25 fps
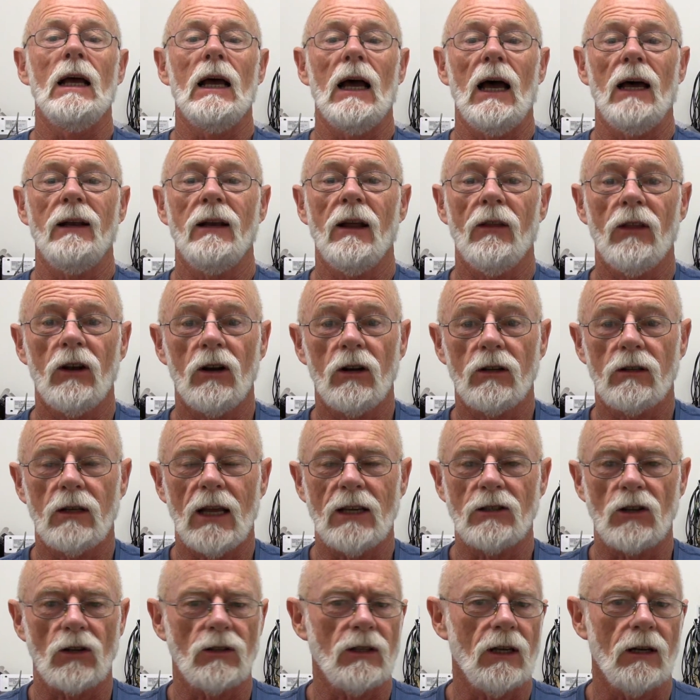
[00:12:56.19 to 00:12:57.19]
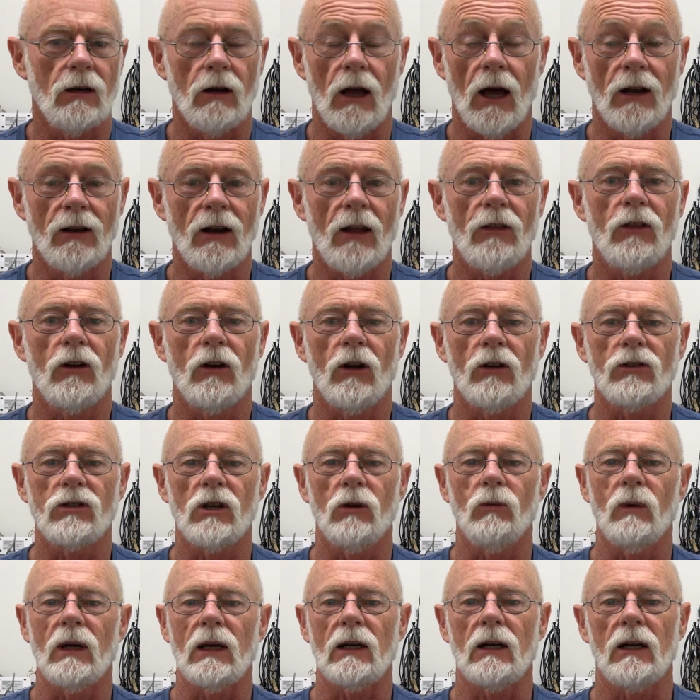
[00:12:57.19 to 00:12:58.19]
Another Not
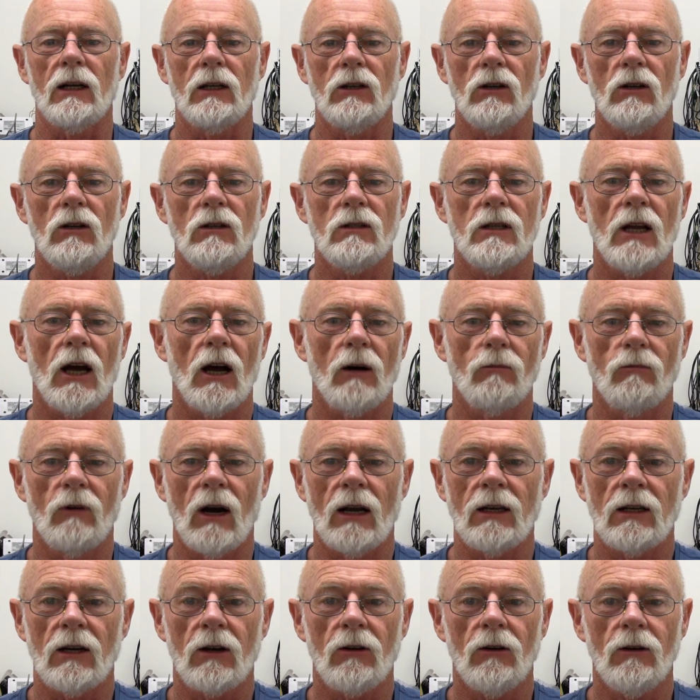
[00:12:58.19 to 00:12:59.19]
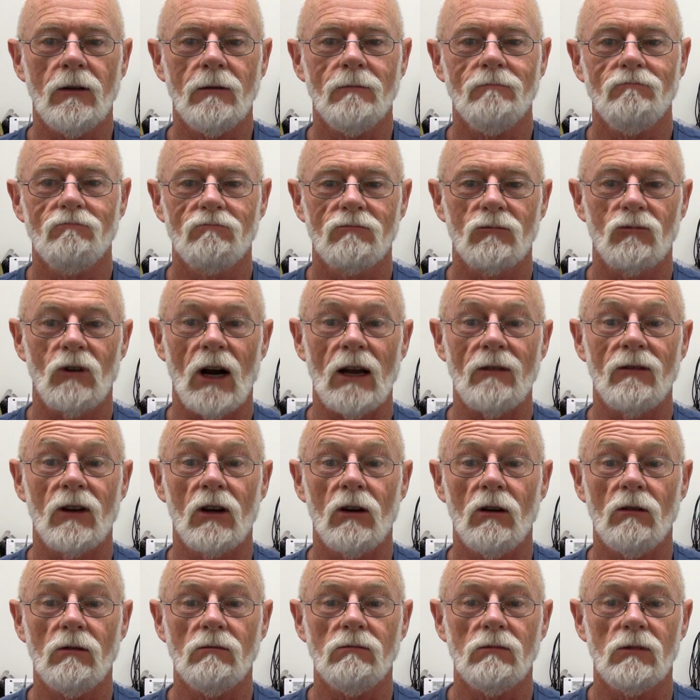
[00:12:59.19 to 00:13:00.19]
So Weekly News. Now I'm raving on,
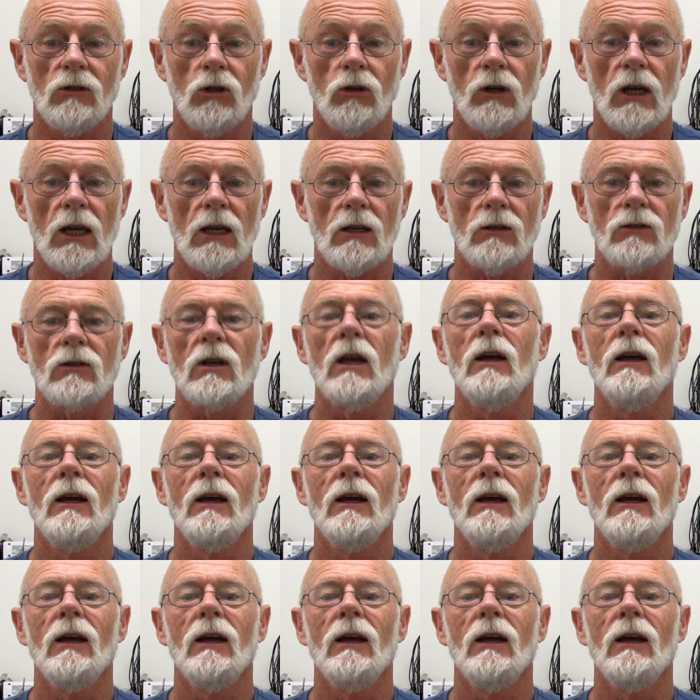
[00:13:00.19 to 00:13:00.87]
who cares?